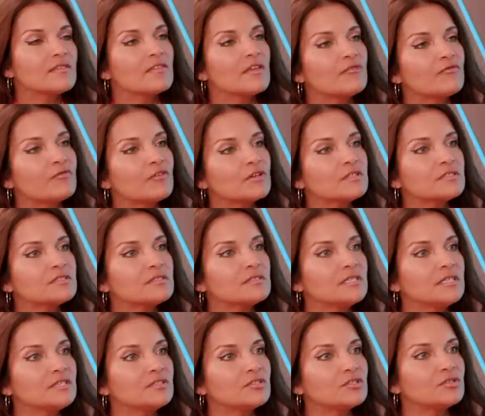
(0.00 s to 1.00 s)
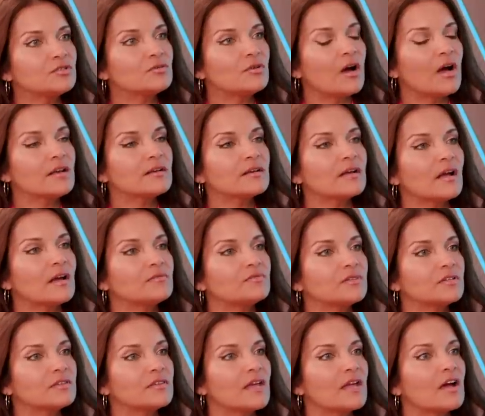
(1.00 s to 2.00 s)
they first need to
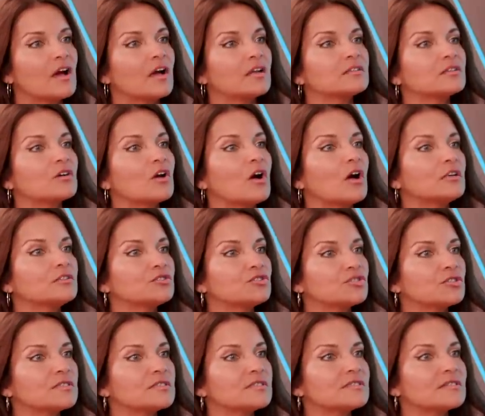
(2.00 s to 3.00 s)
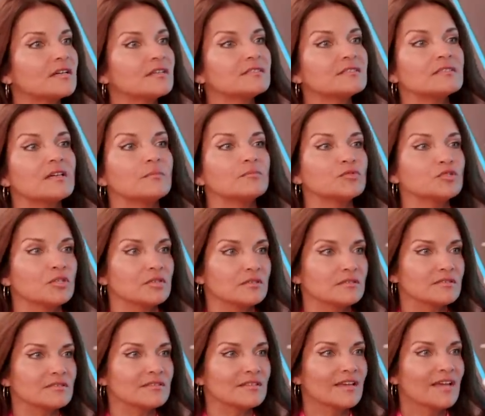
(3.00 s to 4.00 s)
uncover their unconscious
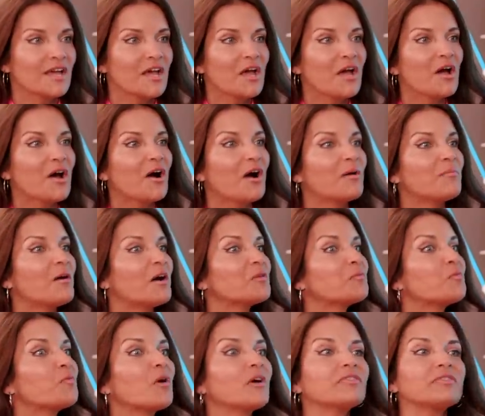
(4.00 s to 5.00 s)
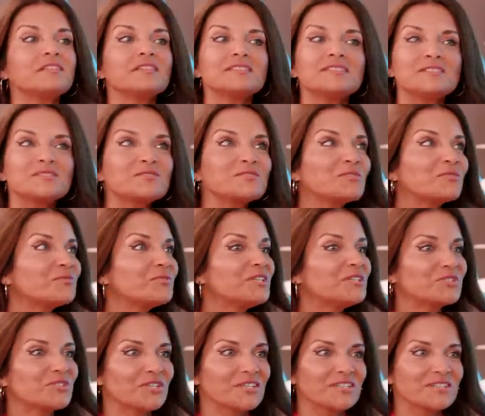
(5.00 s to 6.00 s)
assumptions about what this
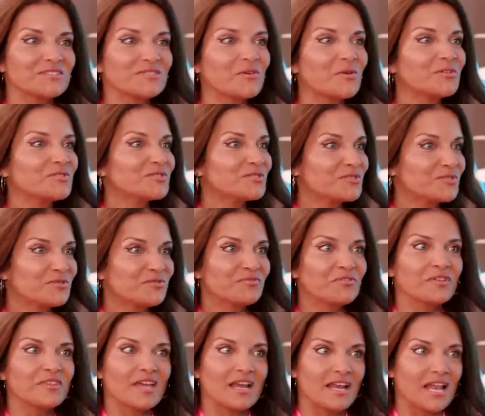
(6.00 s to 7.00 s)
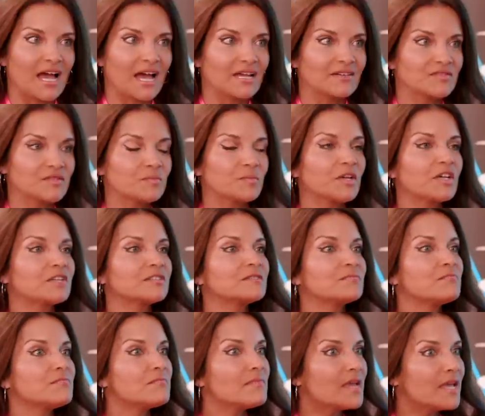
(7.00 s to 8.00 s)
creature is going to do for their lives because
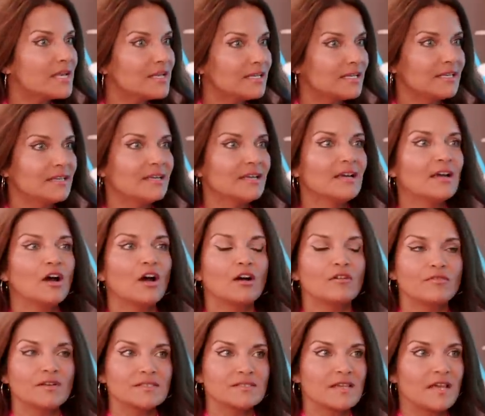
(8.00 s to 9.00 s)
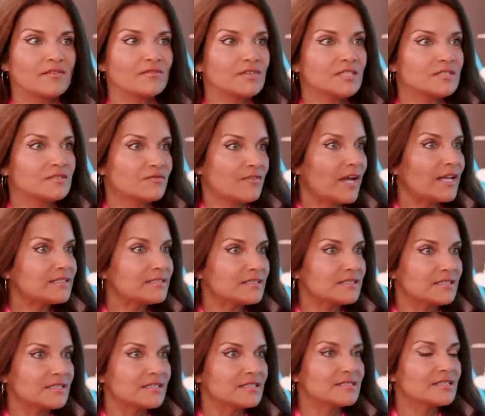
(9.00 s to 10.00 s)
many of us have these
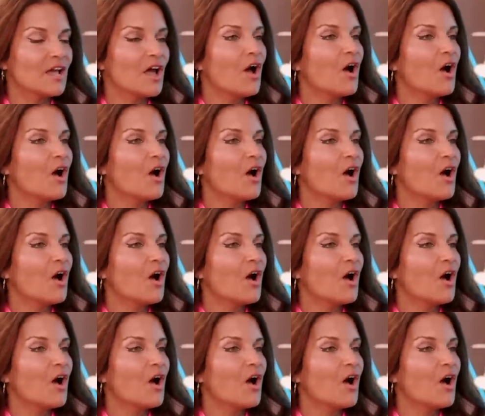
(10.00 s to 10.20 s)
fantasies